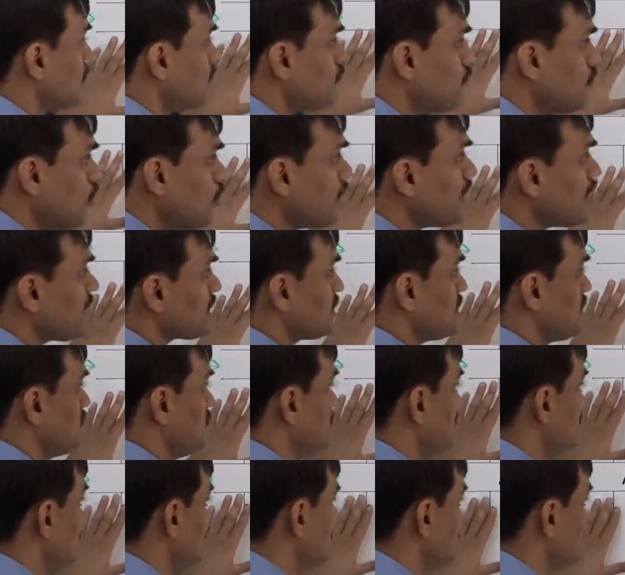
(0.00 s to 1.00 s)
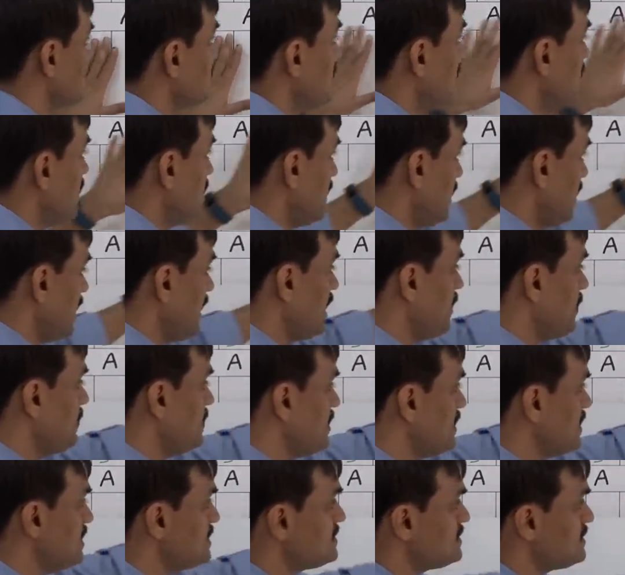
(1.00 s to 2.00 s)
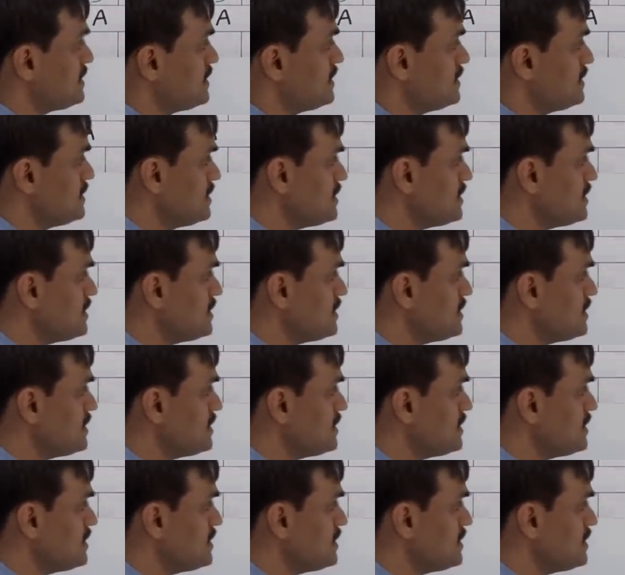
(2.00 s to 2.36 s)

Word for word: up four activities A, B, C,